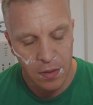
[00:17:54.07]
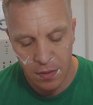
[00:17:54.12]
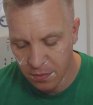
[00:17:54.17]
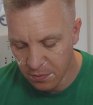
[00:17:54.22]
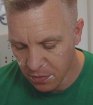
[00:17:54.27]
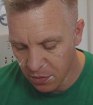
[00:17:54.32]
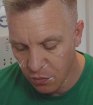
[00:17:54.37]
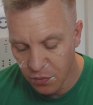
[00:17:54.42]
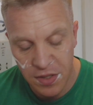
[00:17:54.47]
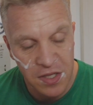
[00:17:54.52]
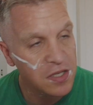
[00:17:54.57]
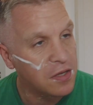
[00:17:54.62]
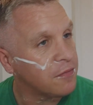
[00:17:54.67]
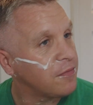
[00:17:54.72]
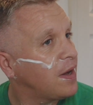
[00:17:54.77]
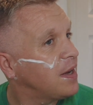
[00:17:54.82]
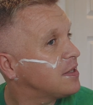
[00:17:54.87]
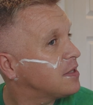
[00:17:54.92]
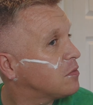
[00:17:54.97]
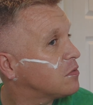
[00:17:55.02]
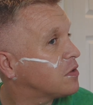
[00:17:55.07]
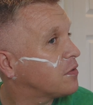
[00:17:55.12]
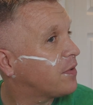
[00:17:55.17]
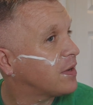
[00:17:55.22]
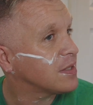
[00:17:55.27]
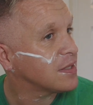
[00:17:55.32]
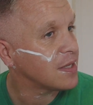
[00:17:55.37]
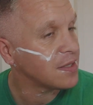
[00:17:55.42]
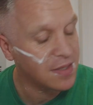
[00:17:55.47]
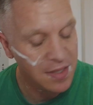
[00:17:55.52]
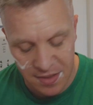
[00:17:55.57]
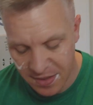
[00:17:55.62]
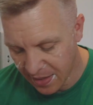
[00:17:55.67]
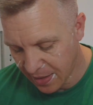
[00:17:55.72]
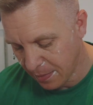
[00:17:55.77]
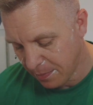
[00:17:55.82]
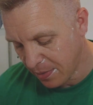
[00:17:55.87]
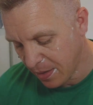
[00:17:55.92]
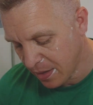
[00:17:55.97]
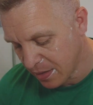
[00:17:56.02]
I'm going to rinse the place. That was a fantastic
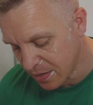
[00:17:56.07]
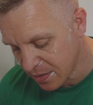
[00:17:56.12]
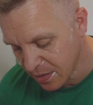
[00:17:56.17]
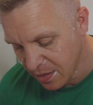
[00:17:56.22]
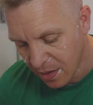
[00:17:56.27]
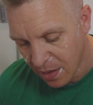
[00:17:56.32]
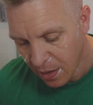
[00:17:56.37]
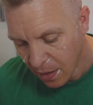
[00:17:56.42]
second pass.